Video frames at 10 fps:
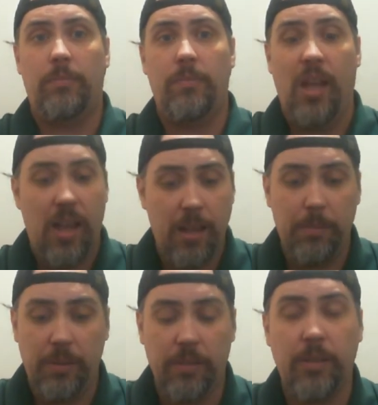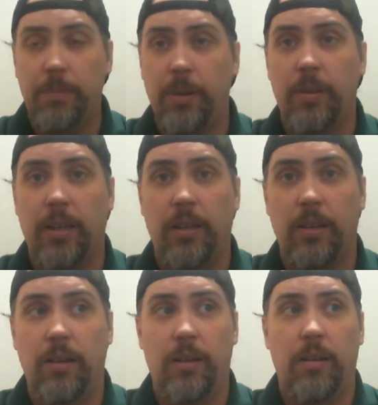I am literally building
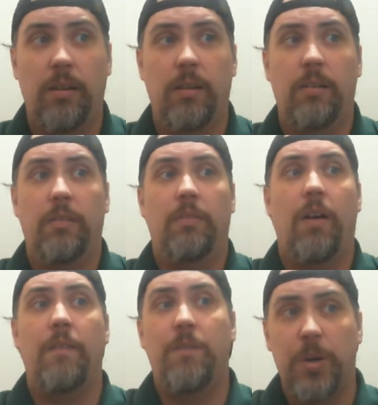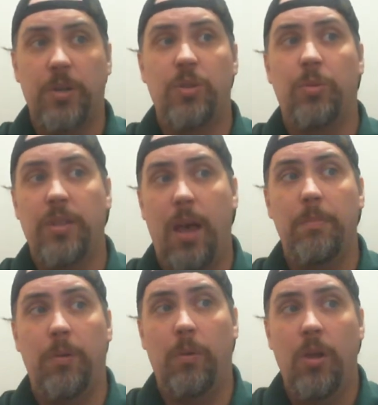a virtual
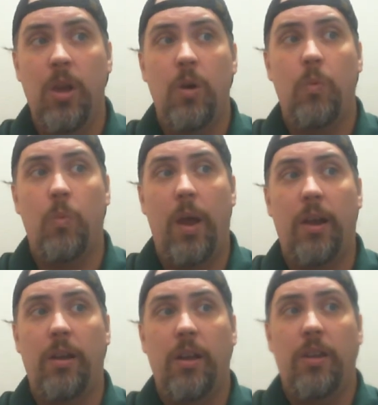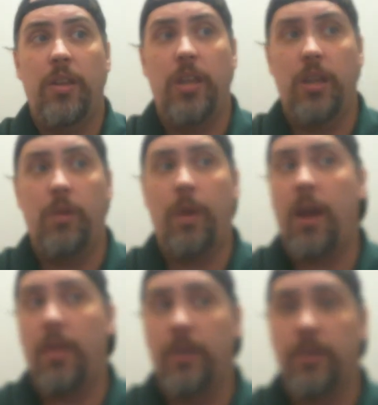temple where you and
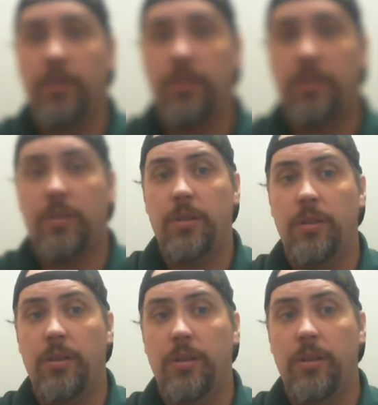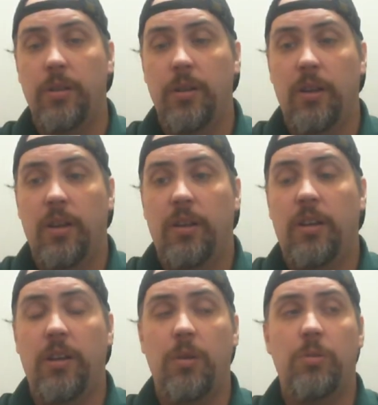others
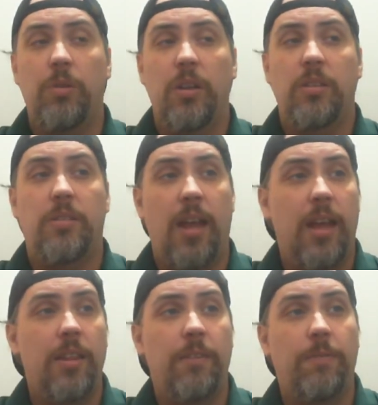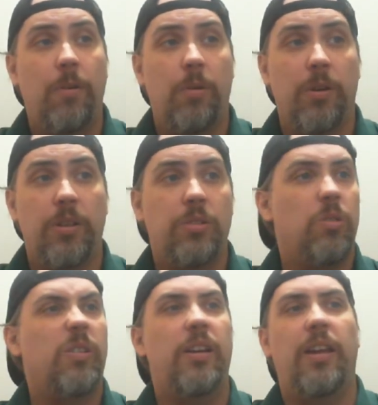can go stand in the forest
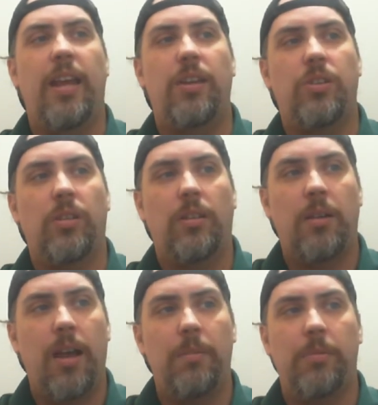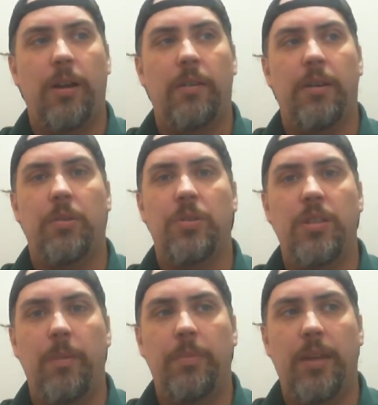or in an ancient library or
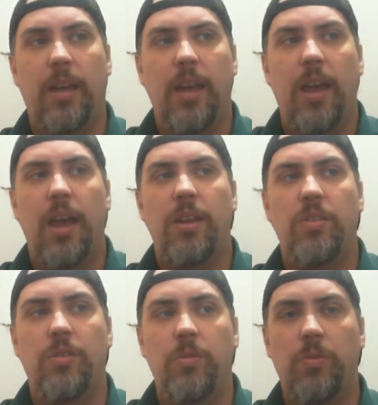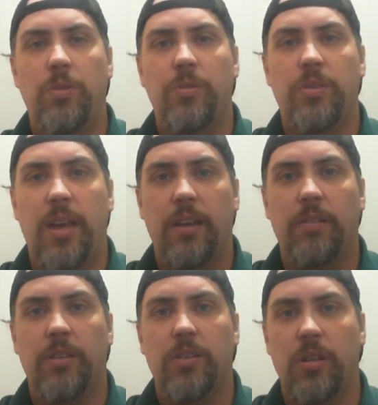something and do your
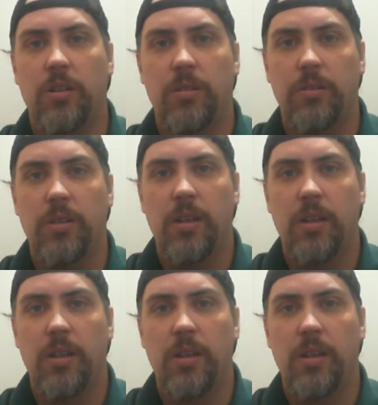sacred circles.